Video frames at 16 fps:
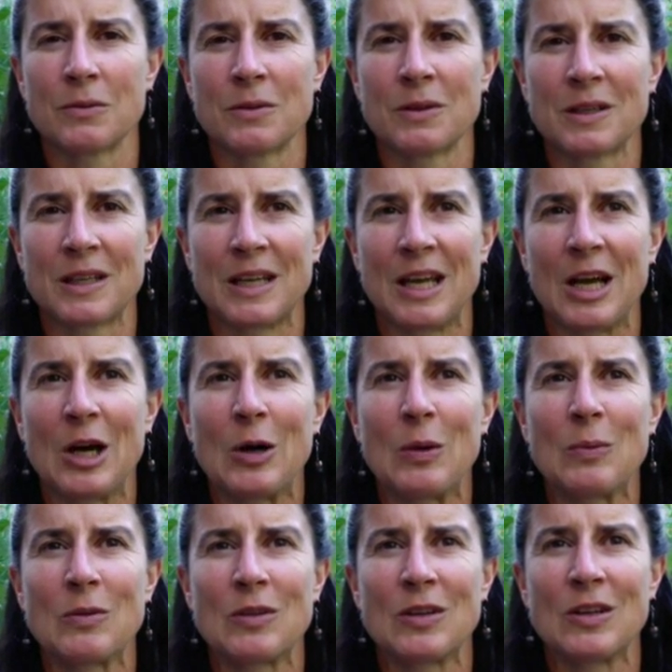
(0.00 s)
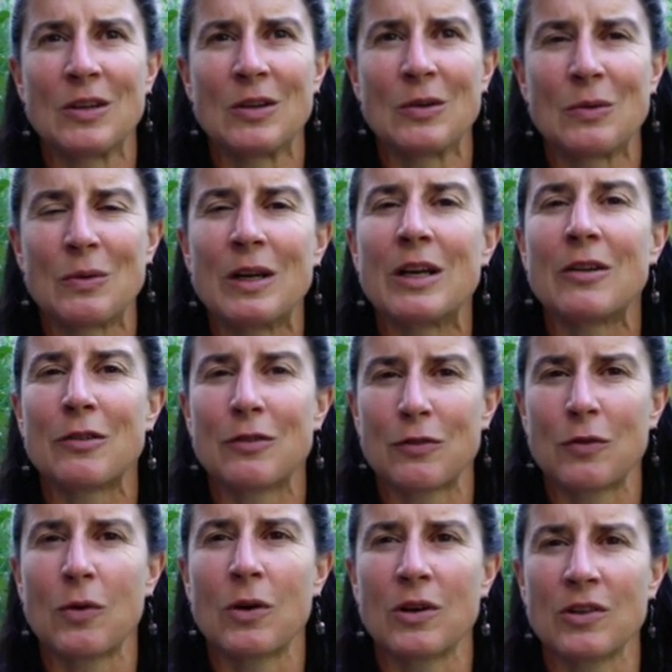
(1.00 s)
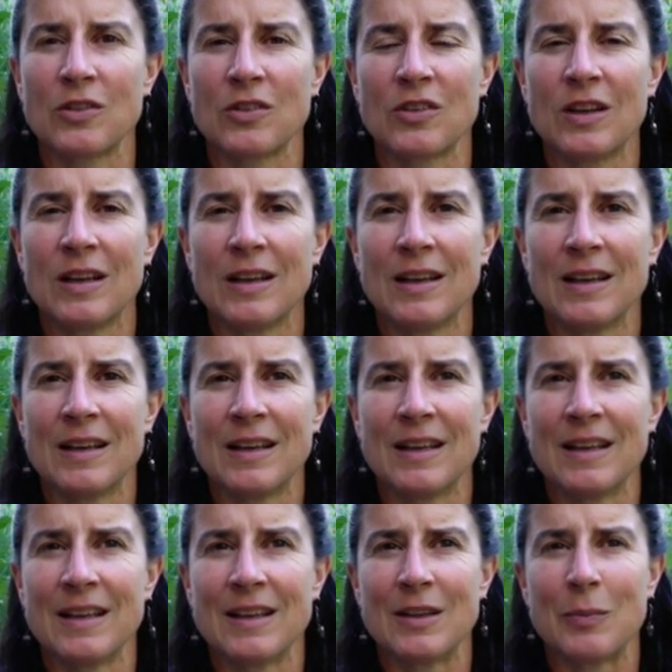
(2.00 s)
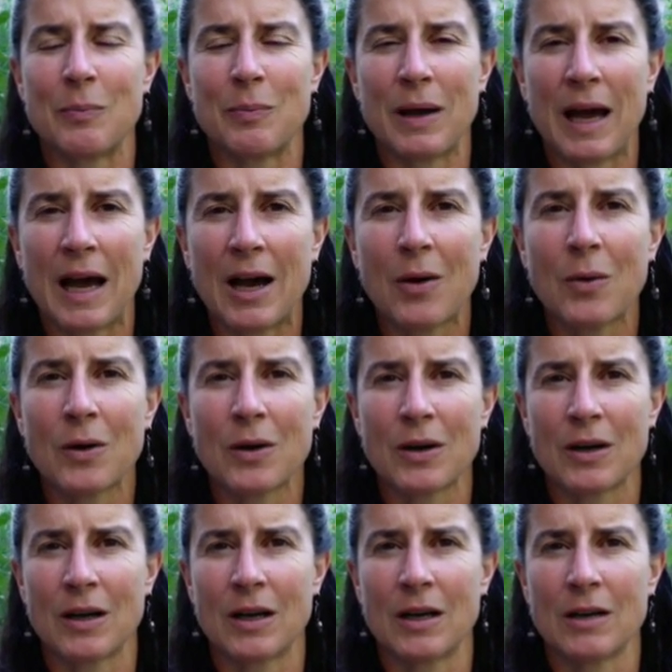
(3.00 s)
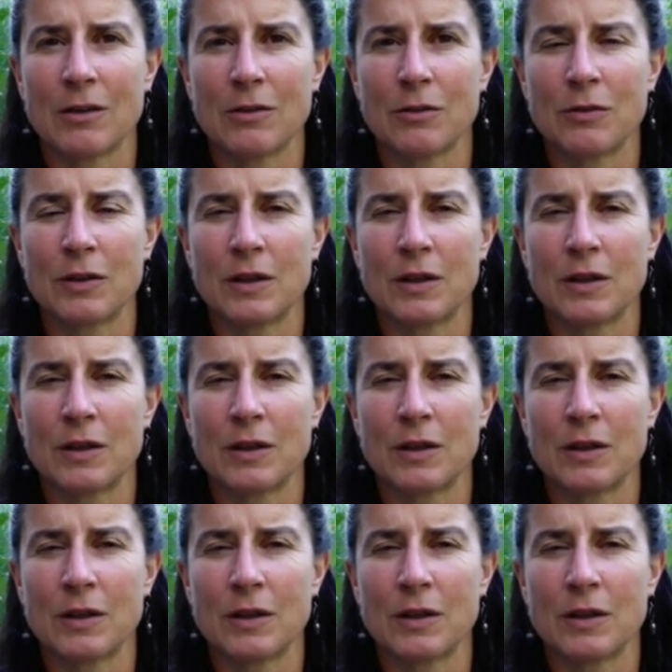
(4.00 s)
really helped reinforce the power of